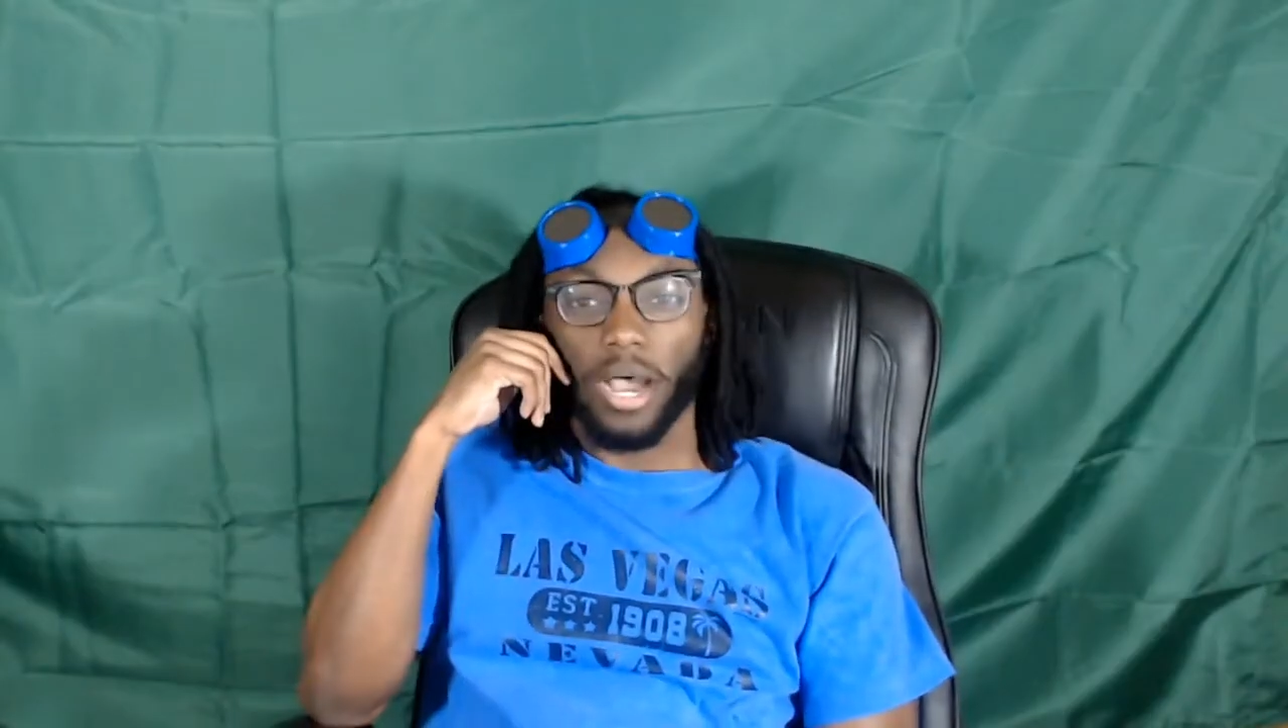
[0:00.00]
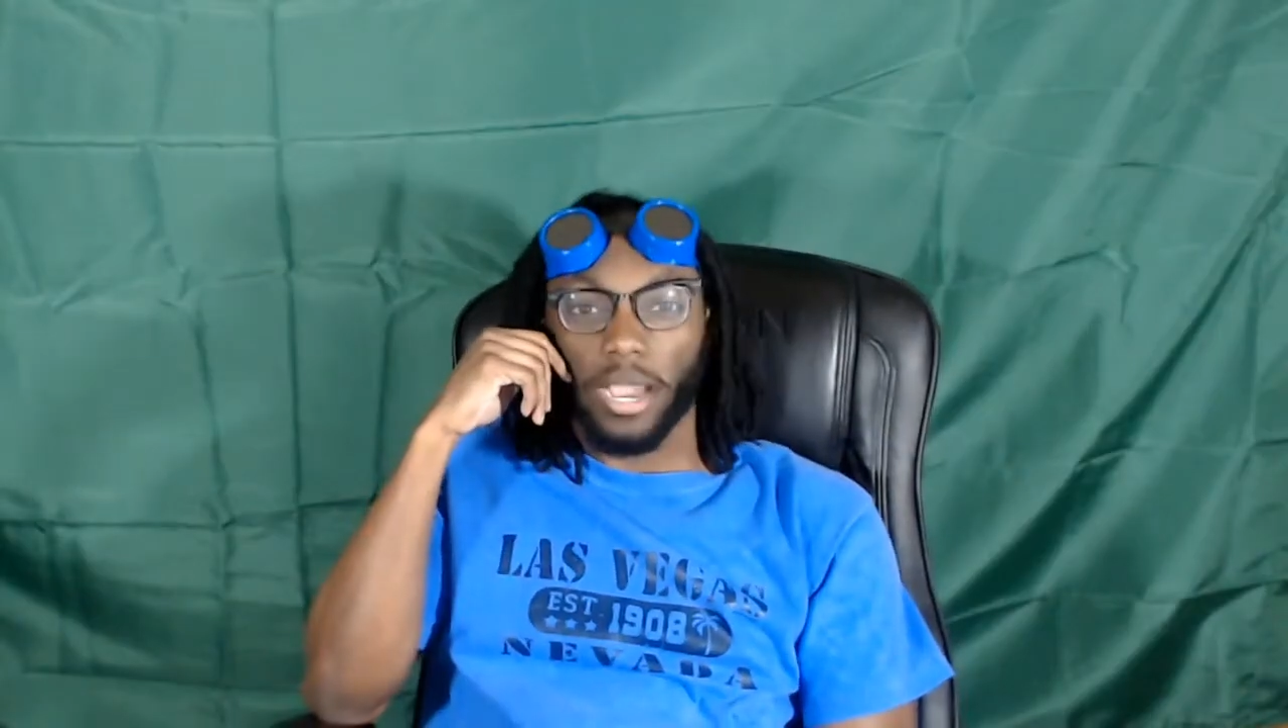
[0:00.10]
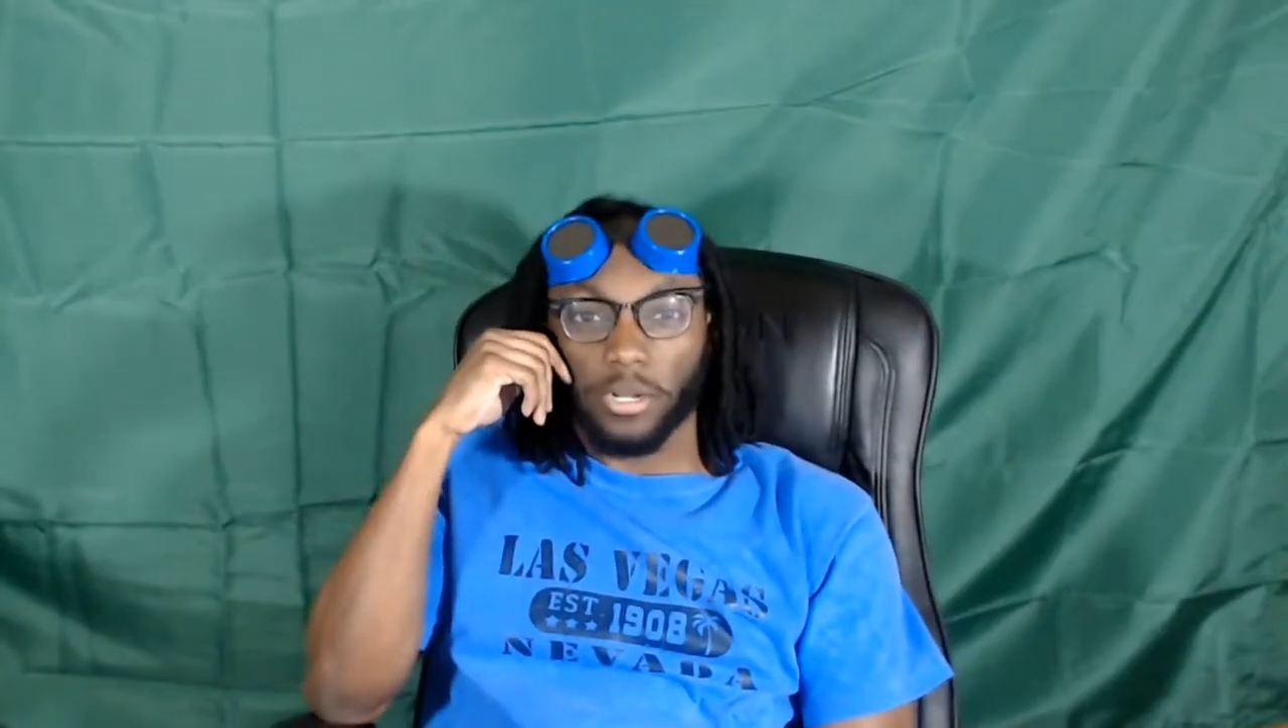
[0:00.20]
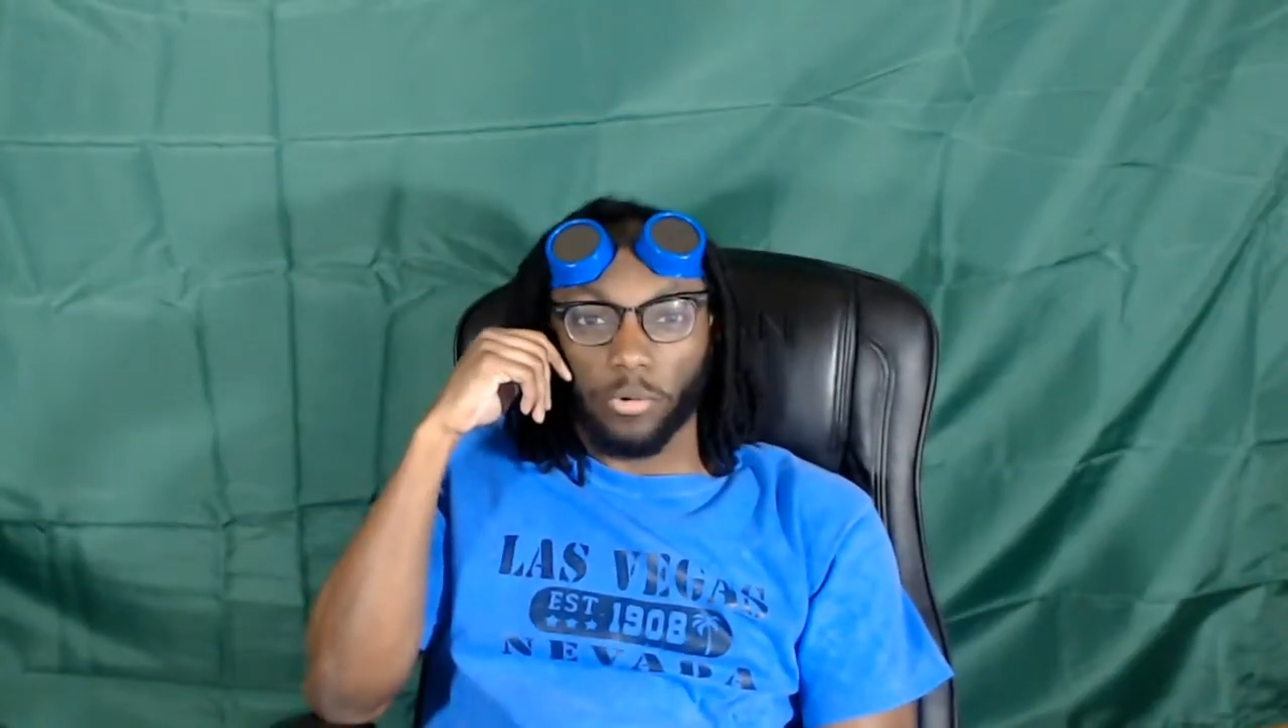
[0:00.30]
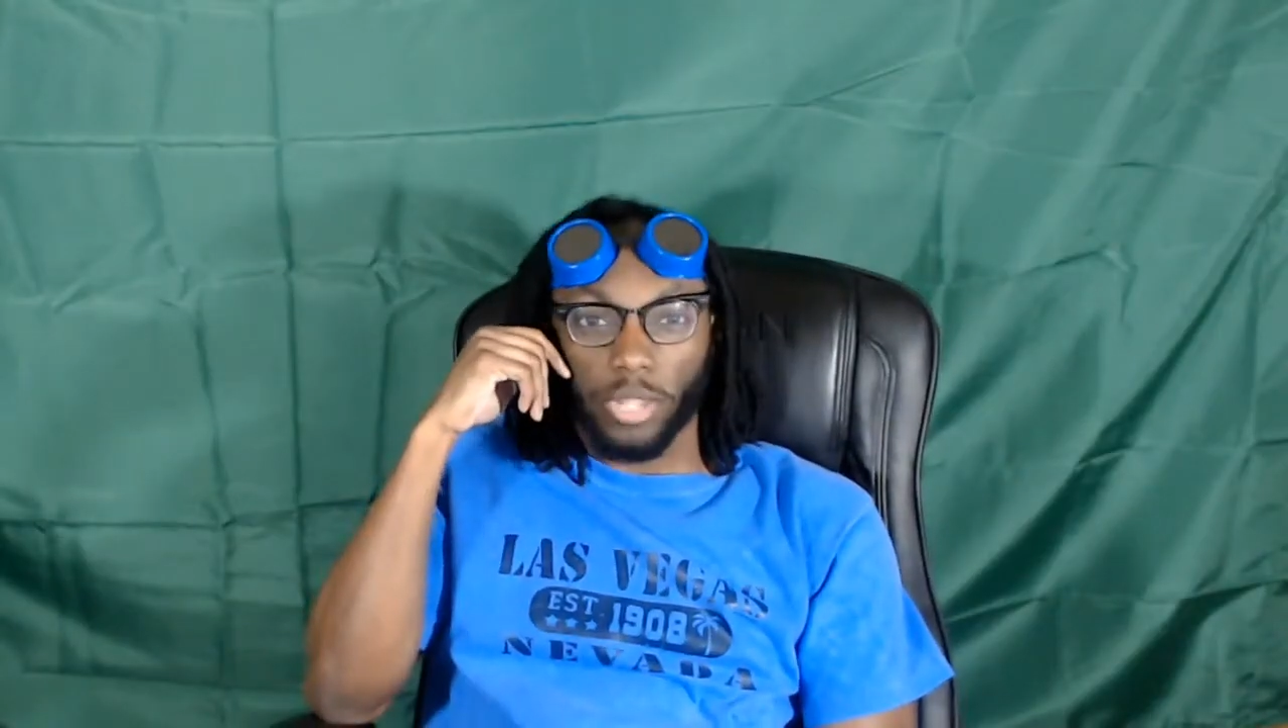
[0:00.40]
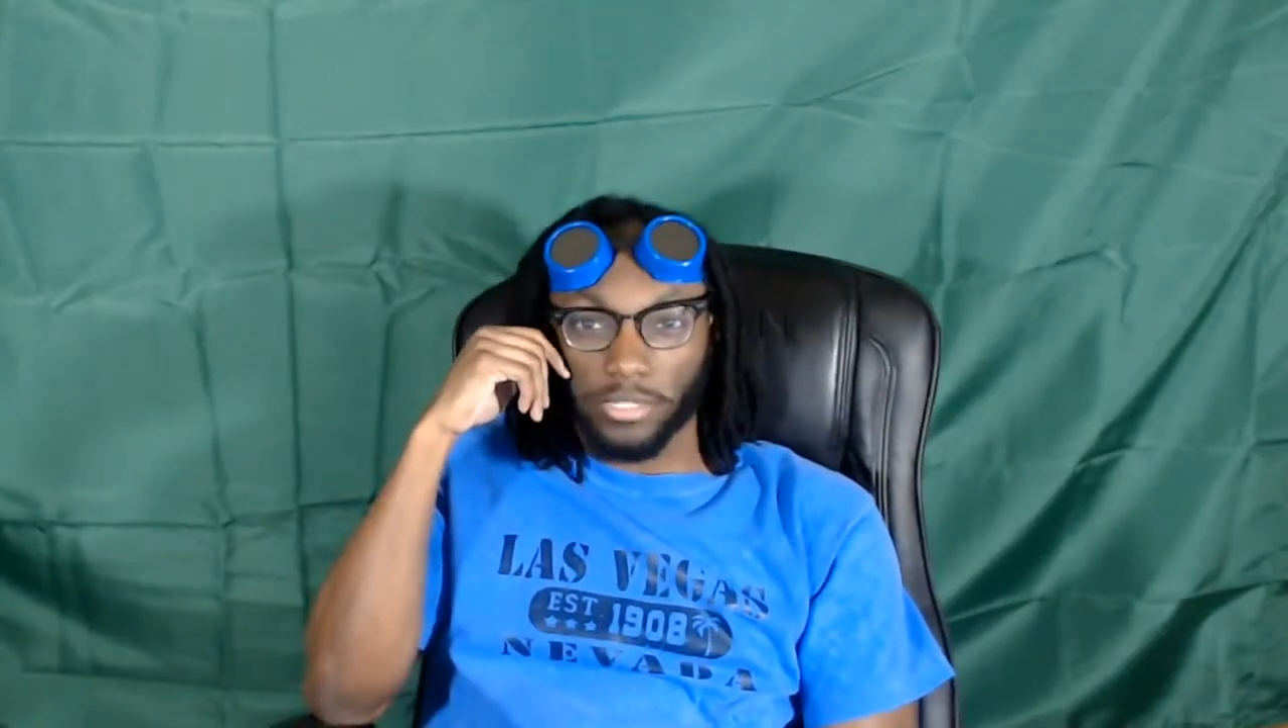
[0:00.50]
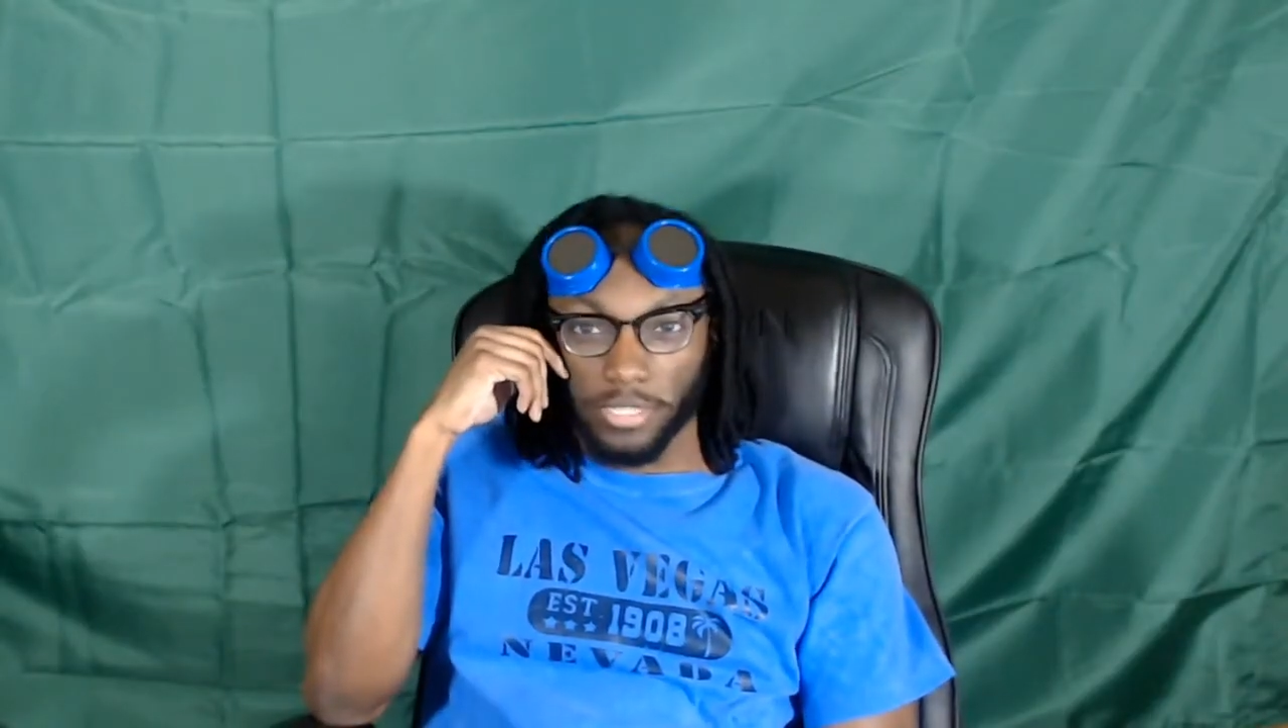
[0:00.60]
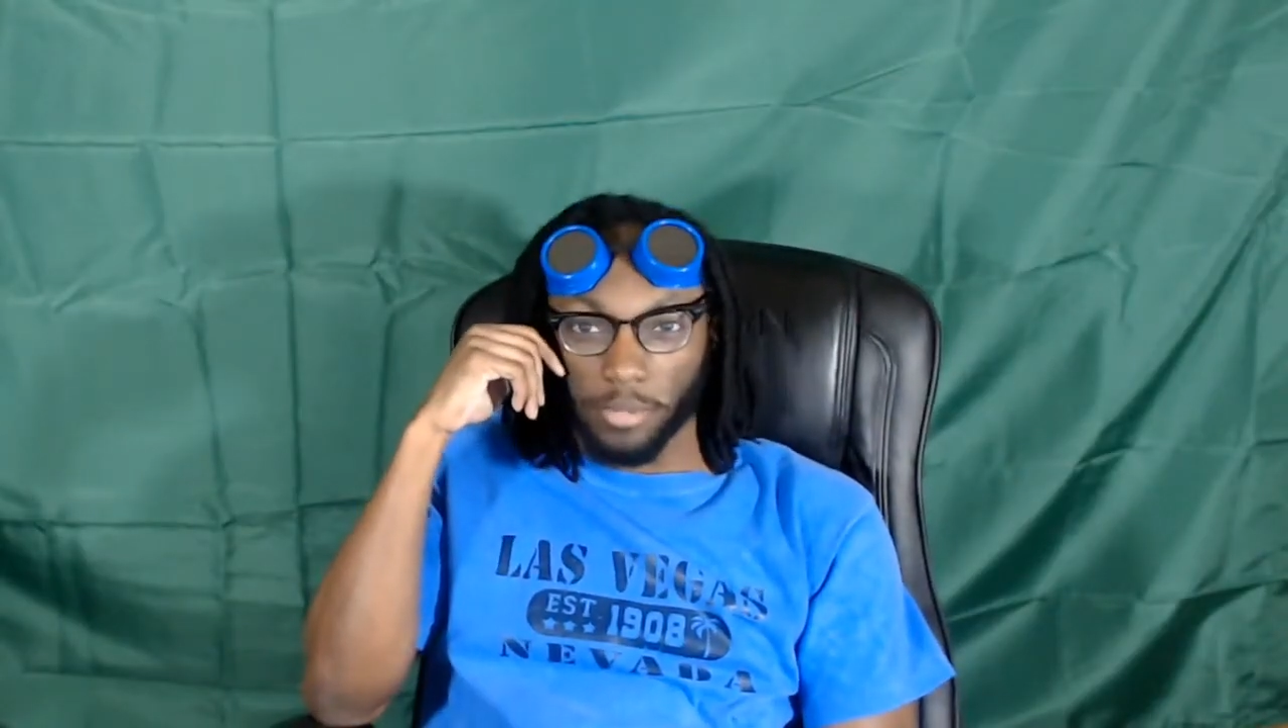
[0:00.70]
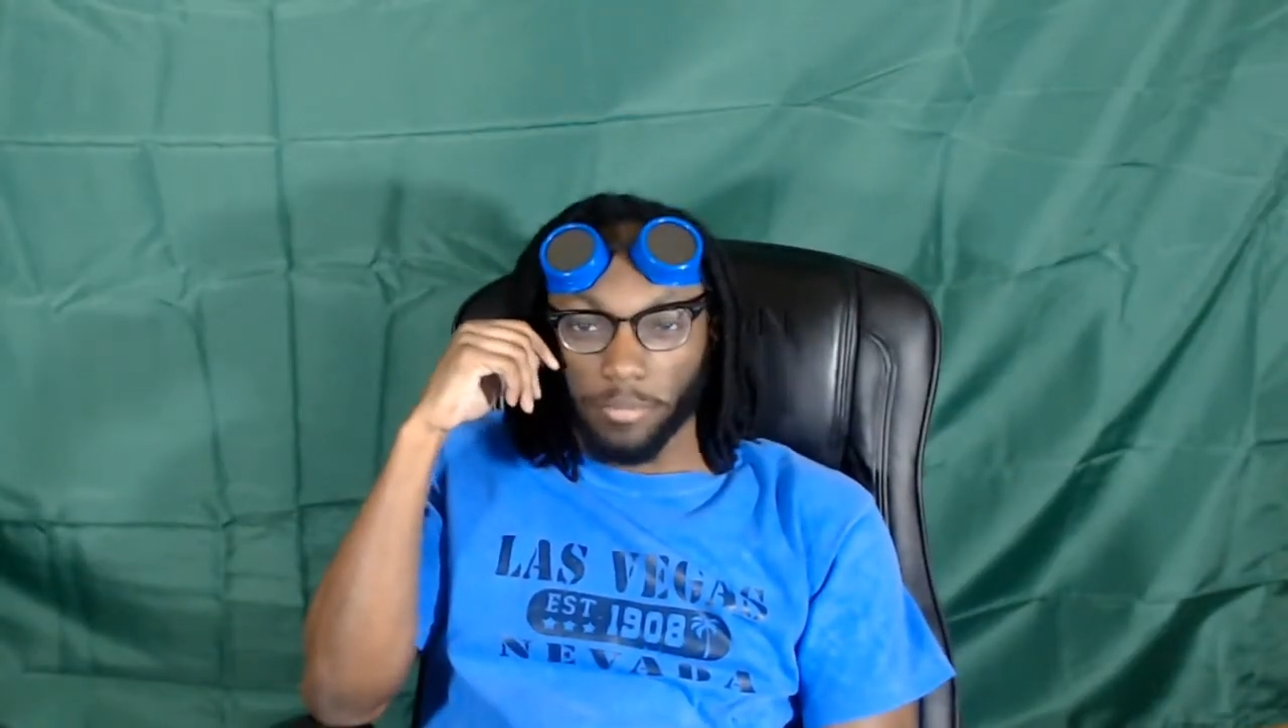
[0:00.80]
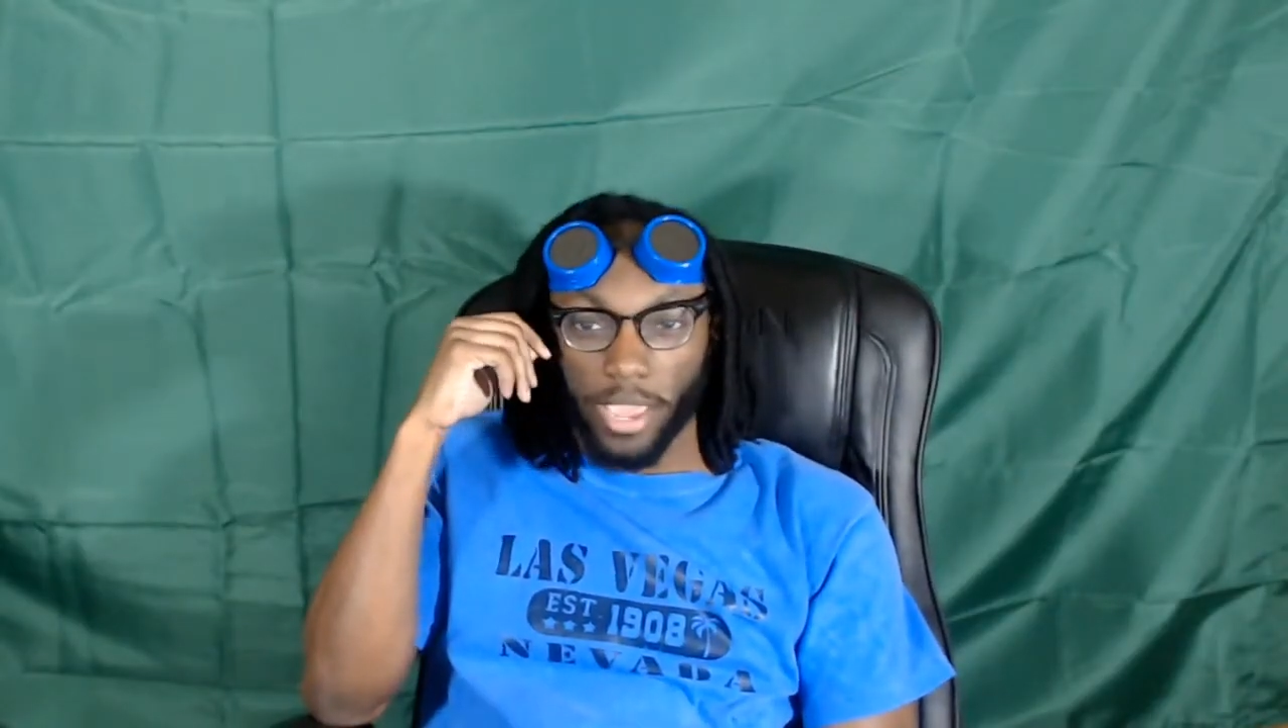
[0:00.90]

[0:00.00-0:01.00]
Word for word: I don't like him